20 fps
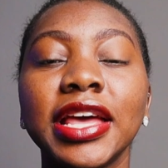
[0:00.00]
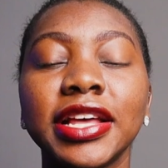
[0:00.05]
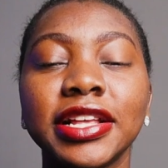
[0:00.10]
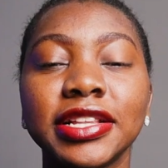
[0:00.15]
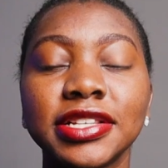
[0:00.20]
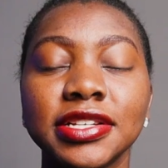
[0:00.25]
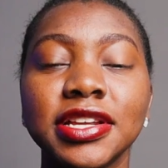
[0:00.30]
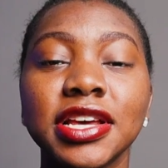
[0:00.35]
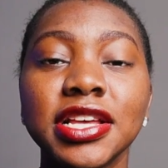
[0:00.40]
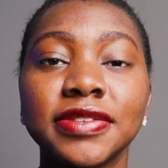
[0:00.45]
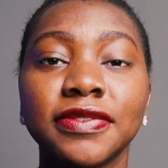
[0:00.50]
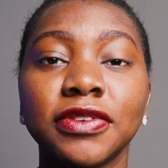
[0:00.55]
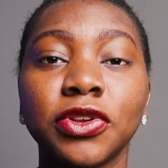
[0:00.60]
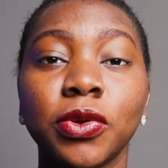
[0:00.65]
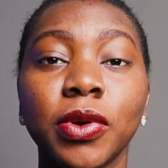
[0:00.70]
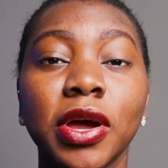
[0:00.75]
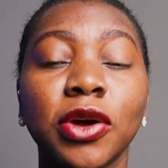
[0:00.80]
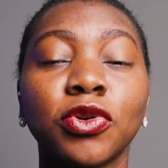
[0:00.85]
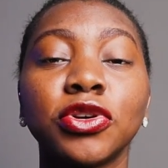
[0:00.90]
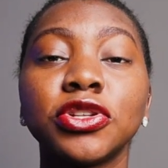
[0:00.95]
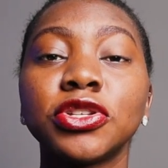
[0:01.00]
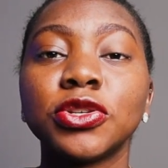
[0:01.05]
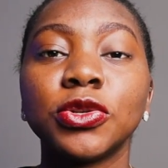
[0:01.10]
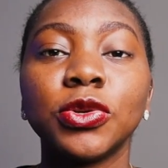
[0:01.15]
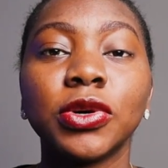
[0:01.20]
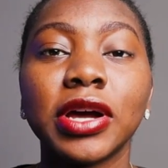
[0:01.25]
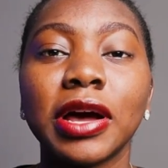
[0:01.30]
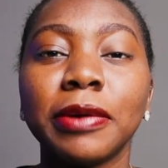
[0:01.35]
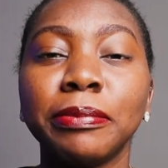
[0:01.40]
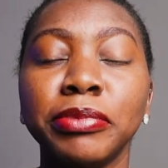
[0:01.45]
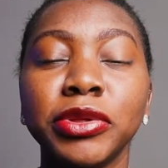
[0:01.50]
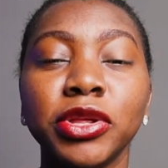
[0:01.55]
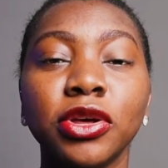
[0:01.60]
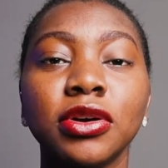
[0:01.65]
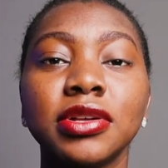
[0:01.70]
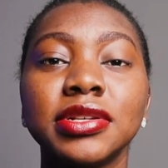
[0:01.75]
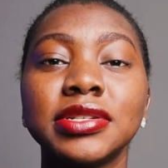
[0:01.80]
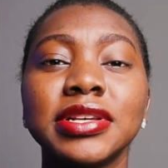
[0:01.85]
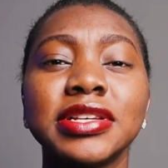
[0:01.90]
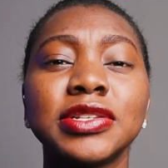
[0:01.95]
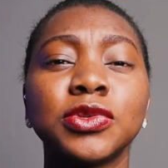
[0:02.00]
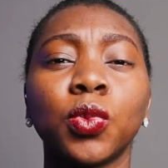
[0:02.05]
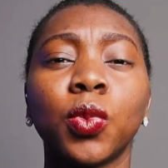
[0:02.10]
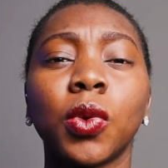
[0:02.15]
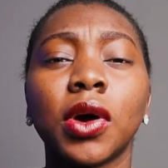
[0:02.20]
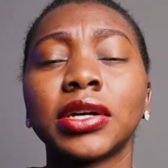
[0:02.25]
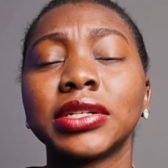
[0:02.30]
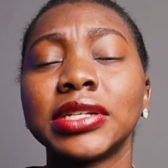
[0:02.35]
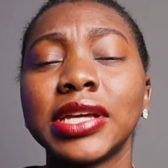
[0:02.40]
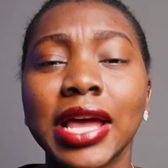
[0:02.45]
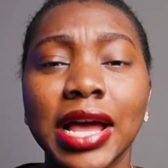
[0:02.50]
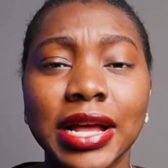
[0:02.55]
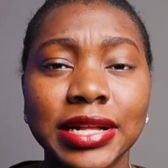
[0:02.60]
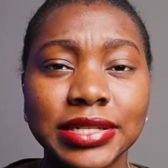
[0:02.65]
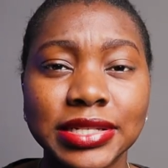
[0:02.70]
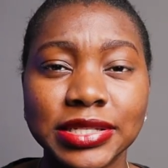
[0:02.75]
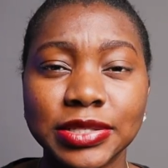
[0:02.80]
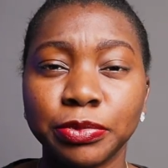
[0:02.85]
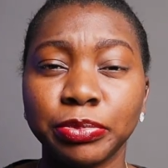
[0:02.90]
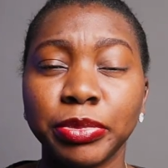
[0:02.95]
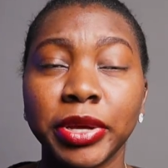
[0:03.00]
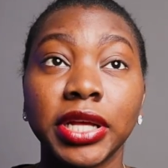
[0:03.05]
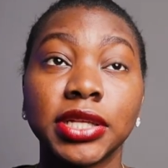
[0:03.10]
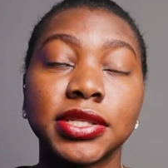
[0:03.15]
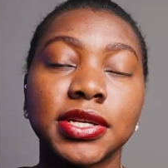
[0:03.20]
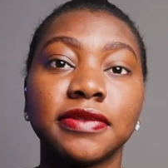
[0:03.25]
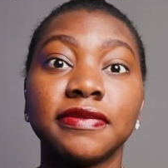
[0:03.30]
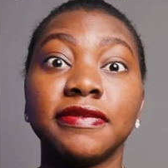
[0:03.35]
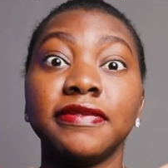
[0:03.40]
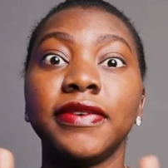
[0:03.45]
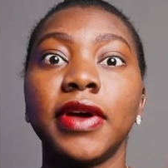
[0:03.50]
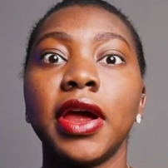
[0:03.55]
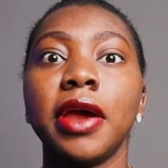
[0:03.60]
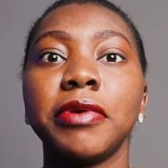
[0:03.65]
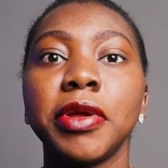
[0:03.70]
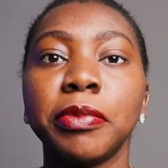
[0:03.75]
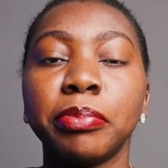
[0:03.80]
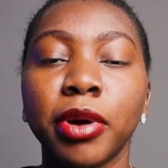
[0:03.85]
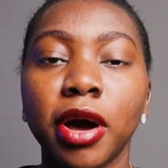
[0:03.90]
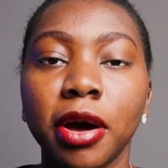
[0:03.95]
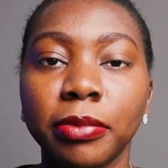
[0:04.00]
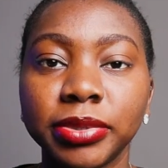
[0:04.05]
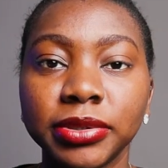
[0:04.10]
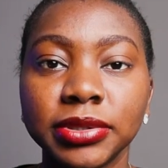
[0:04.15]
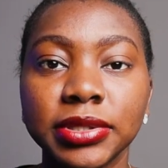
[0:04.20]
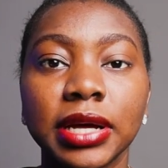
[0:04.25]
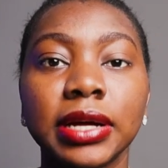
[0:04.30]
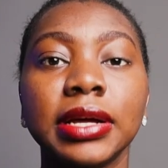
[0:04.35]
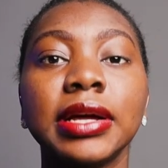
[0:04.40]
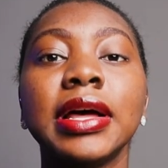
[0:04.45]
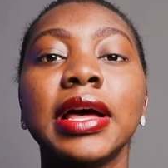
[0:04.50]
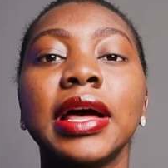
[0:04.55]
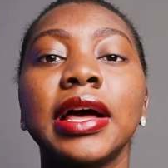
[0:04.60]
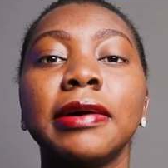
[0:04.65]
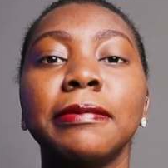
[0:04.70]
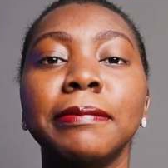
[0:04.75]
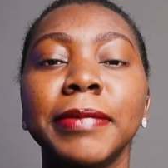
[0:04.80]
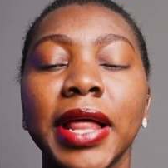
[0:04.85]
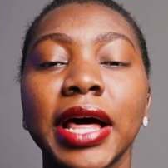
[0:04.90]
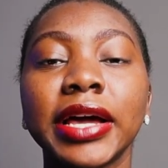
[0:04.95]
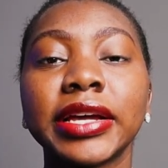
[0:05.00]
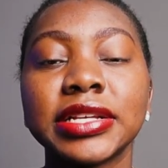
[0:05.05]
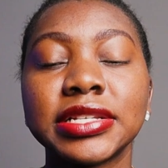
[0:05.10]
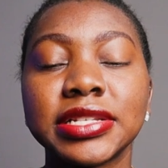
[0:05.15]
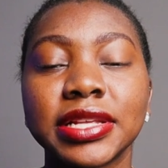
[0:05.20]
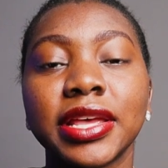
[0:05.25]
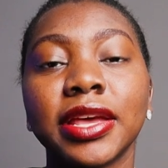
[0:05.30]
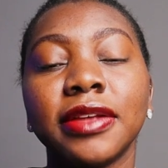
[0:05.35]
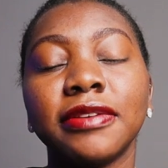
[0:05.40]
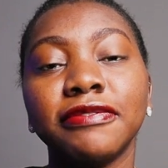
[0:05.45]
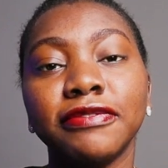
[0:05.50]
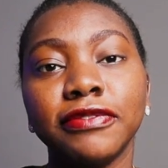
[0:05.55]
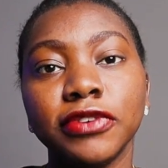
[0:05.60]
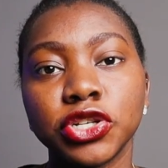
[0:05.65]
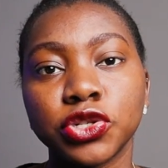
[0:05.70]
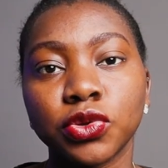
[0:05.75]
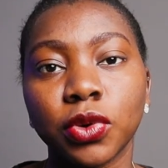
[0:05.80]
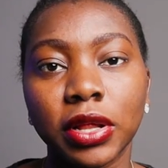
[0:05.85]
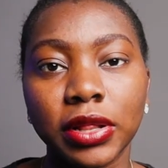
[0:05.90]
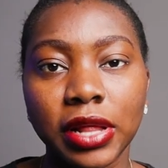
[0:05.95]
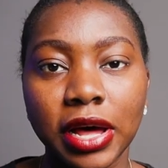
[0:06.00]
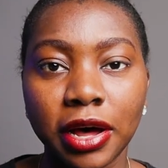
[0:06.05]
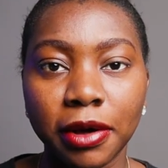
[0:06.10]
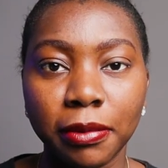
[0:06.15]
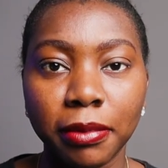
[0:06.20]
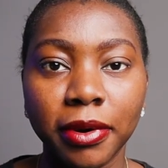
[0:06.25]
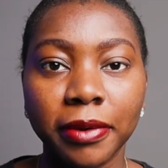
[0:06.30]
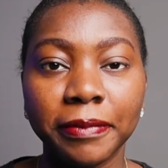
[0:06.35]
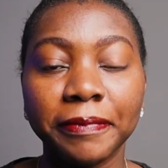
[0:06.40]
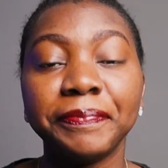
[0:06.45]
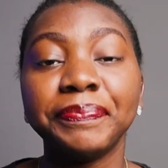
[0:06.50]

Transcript: In today's video, we are going to look at Beyonce's wildly anticipated, very popular Black Skin visual album.